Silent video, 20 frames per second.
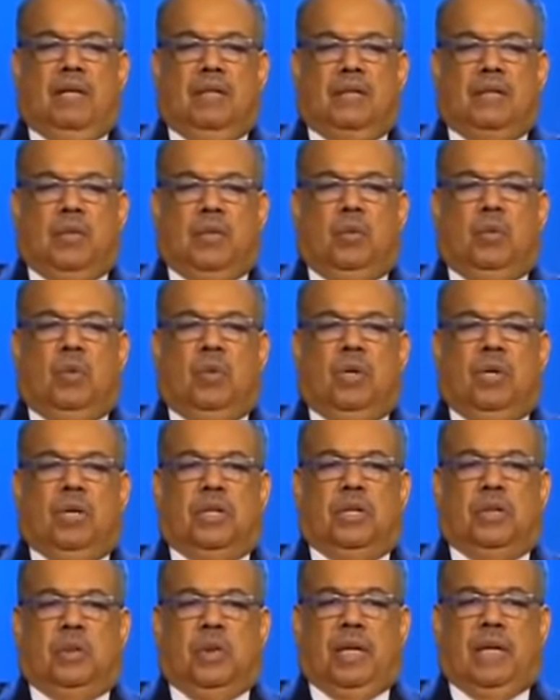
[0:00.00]
So we're
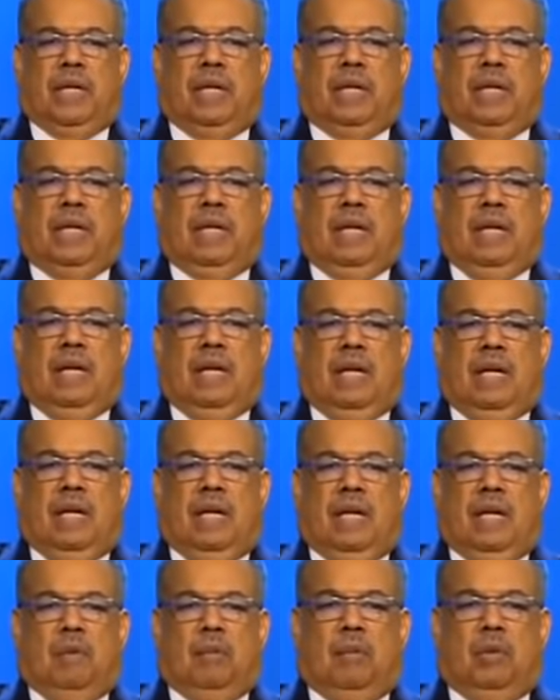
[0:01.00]
going to do it,
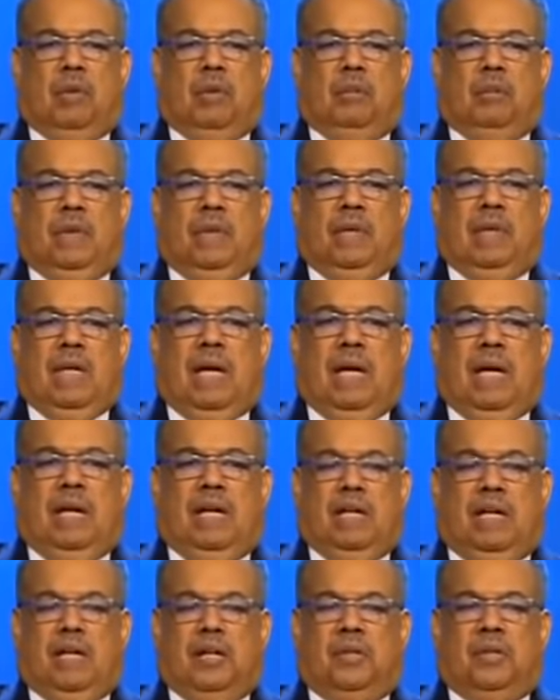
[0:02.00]
and
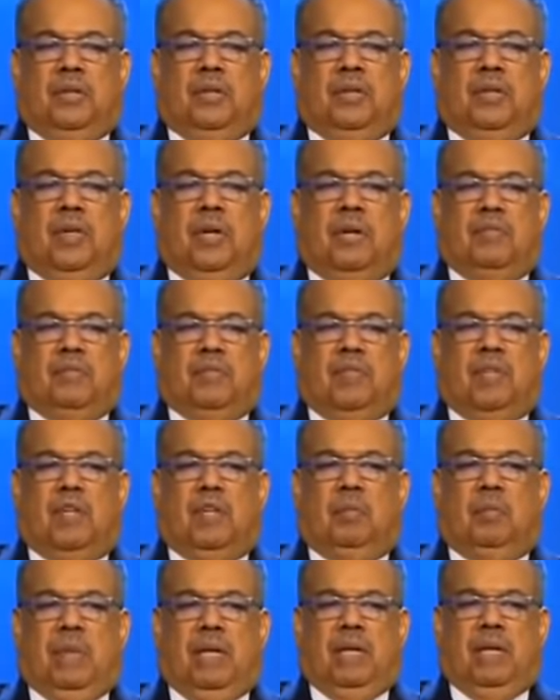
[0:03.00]
I'll get on your nerves a
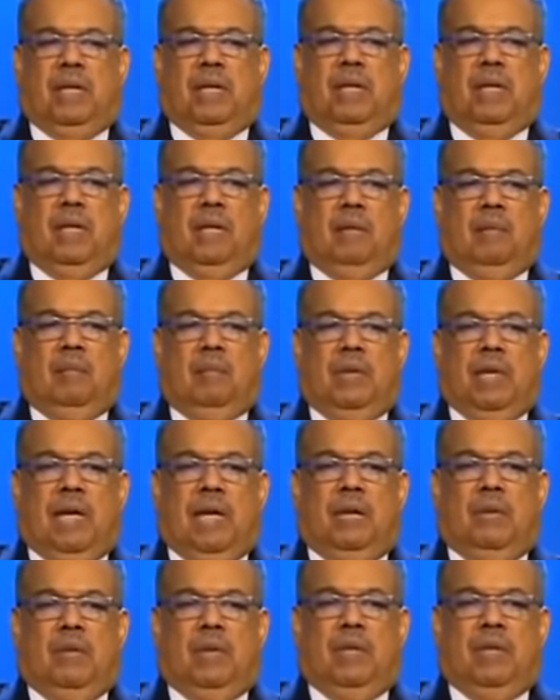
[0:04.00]
little bit, but
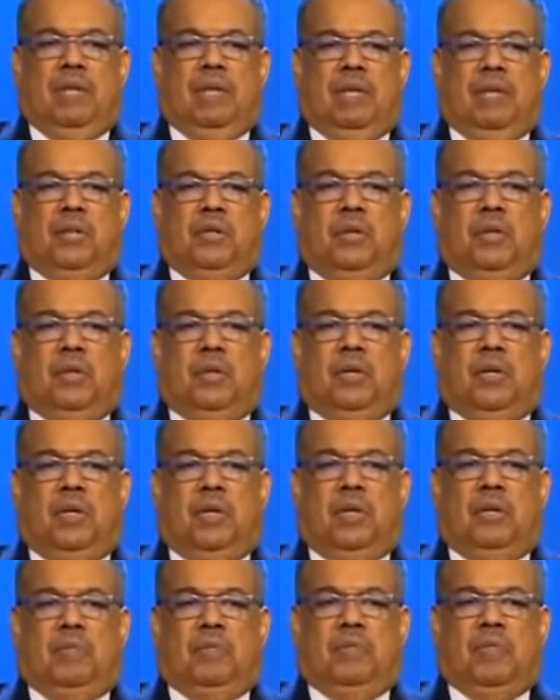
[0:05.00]
I'd rather get on your
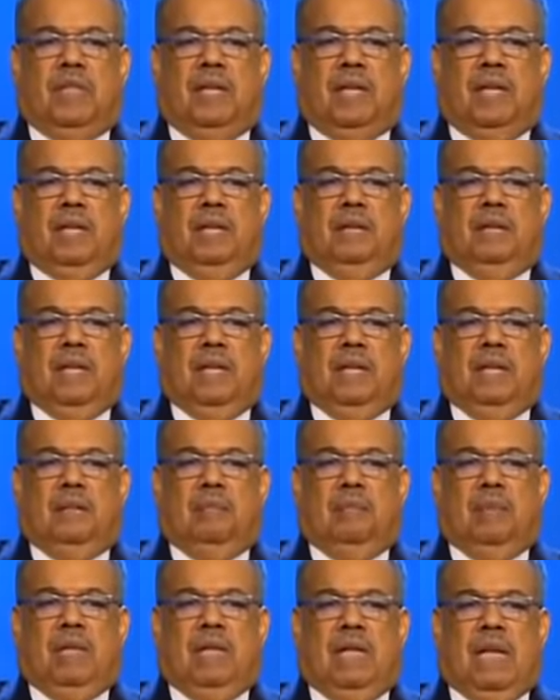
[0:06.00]
nerves than
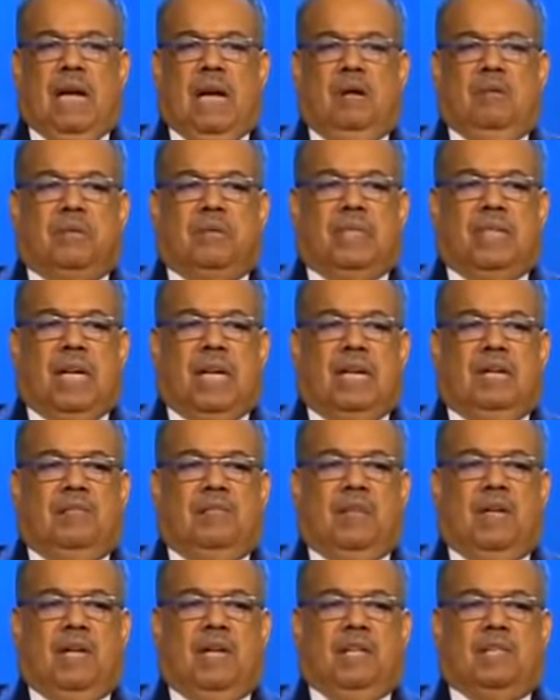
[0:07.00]
to be outside
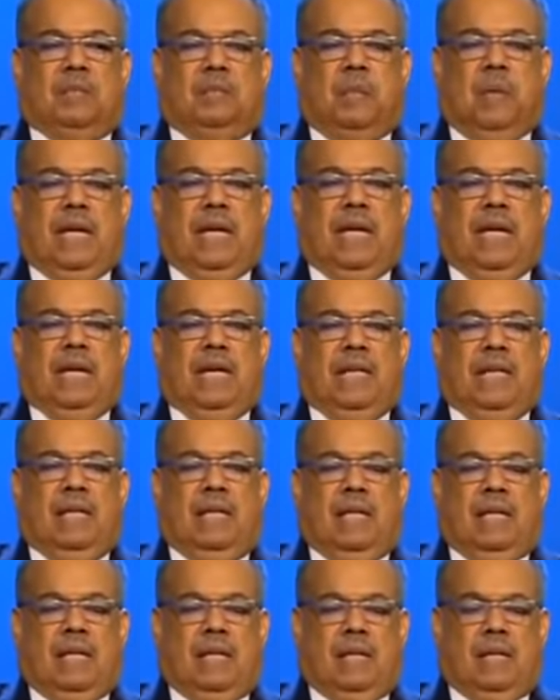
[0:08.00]
of God's plan.
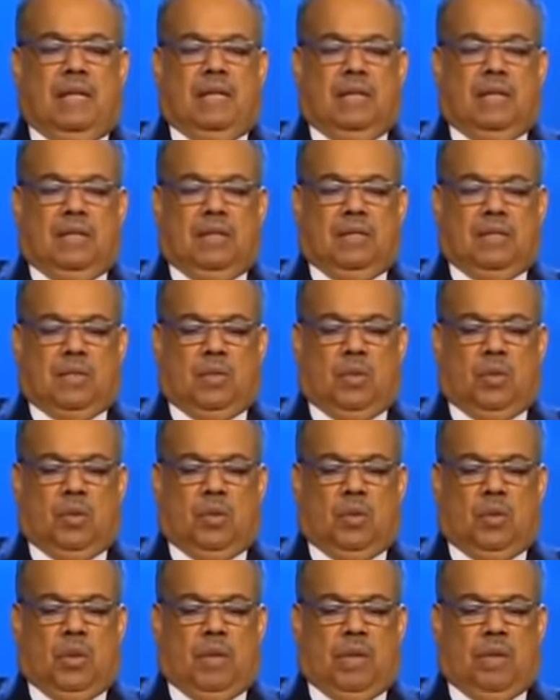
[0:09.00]

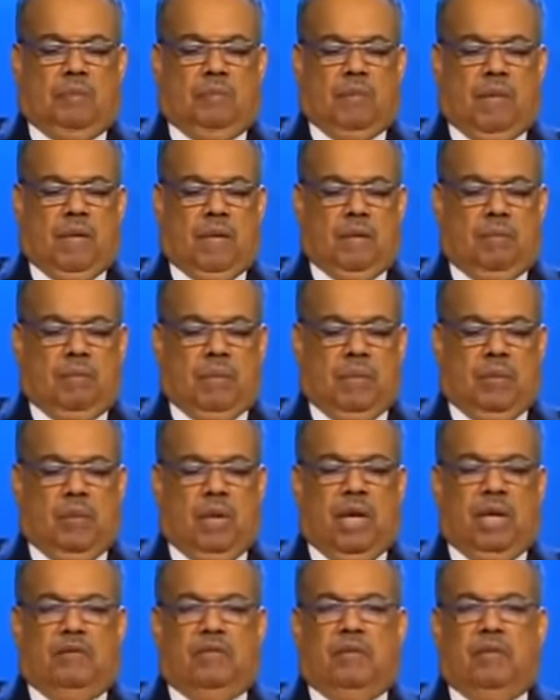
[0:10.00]
So be
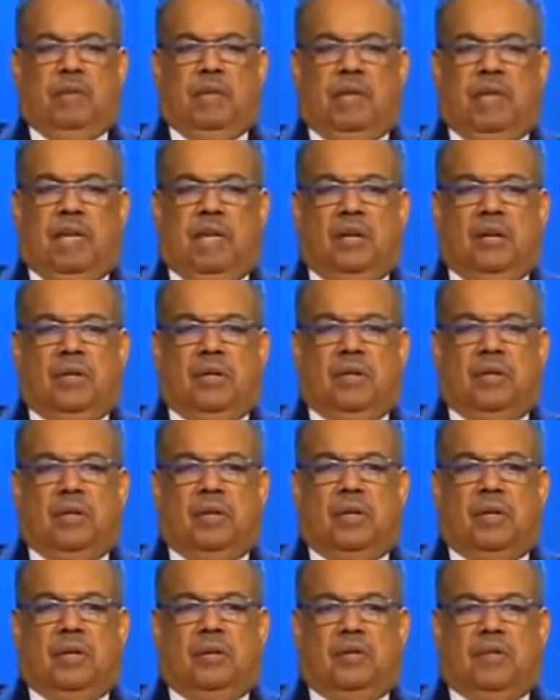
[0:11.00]
ready for me to get on your
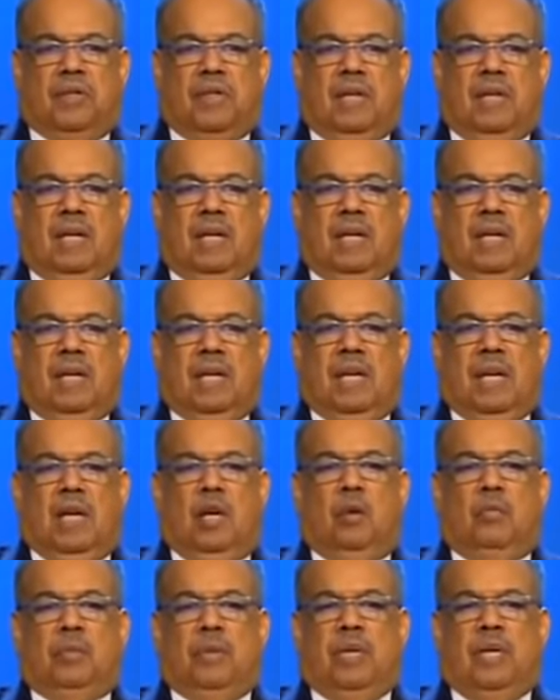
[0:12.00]
nerves, and
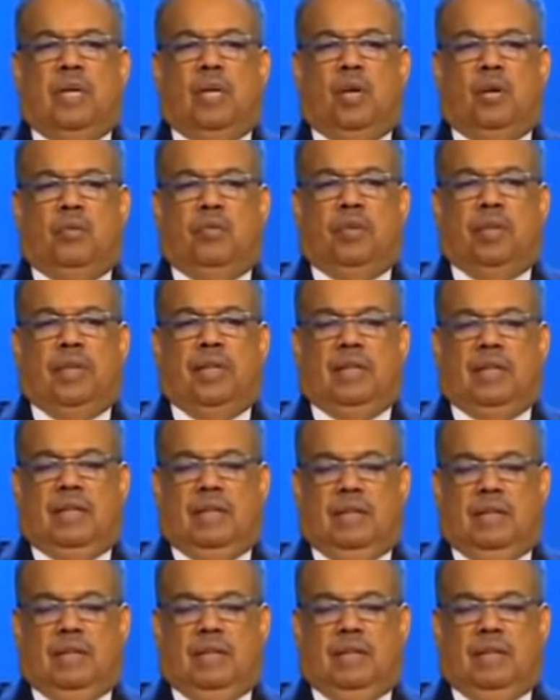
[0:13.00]
I hope you get over it.